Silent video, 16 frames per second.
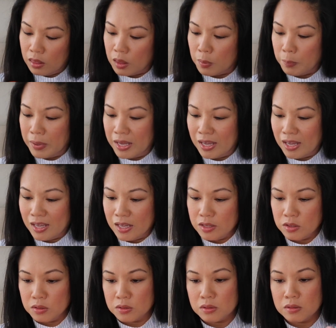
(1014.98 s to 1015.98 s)
the
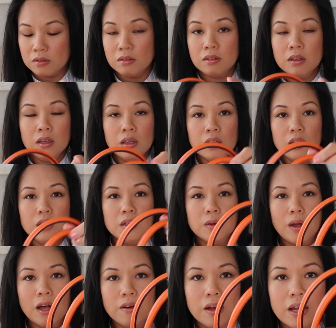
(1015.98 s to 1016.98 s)
paint, you
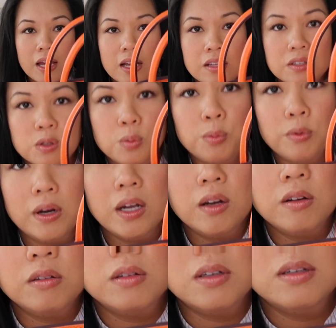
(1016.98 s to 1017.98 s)
know how it has the
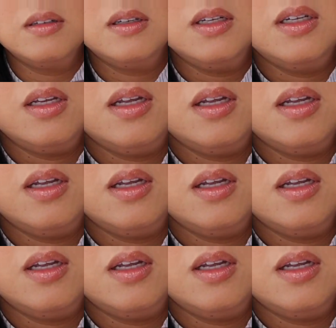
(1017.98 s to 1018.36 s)
brown